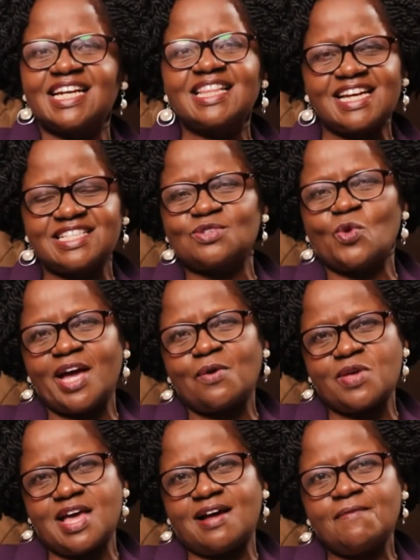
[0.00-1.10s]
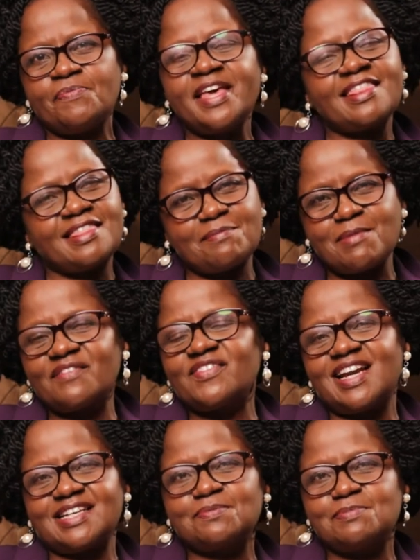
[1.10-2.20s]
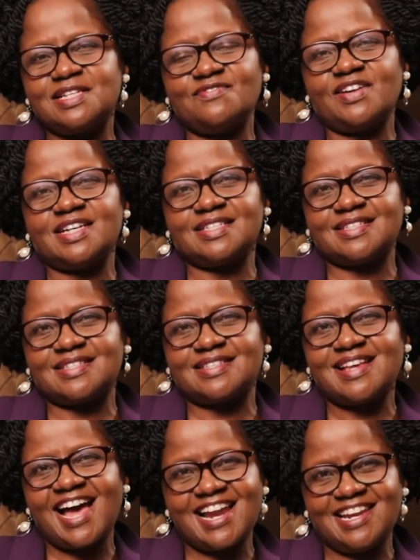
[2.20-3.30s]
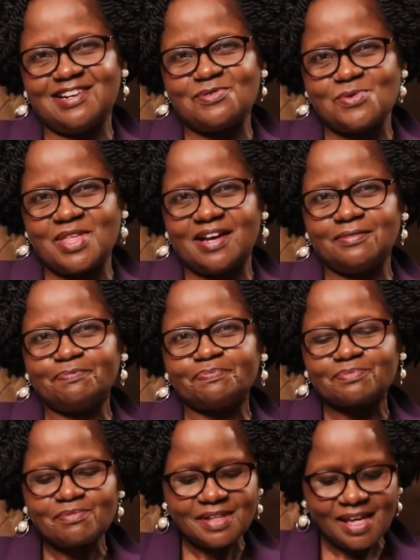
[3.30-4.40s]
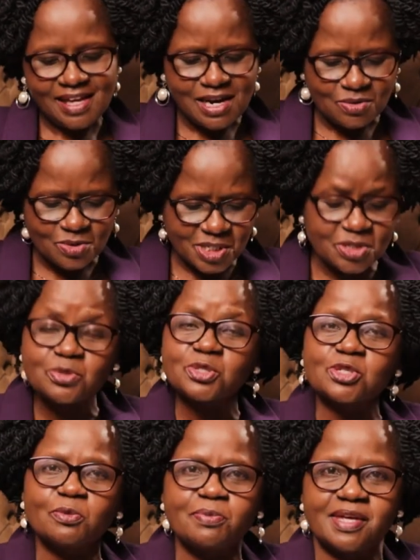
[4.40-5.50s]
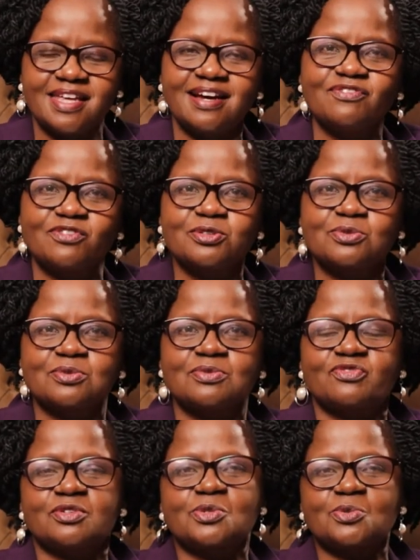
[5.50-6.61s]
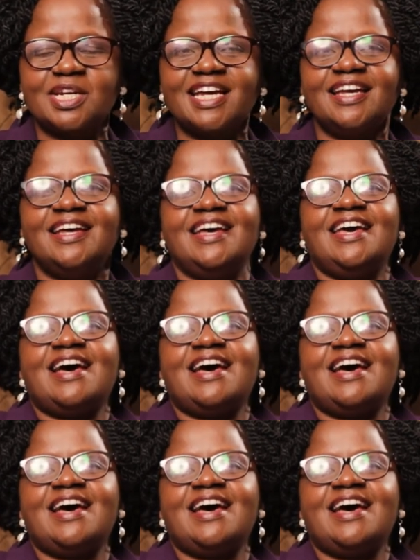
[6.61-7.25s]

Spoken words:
And that's where we are, the marvelous believers. Hallelujah. I would wish to stop here for today.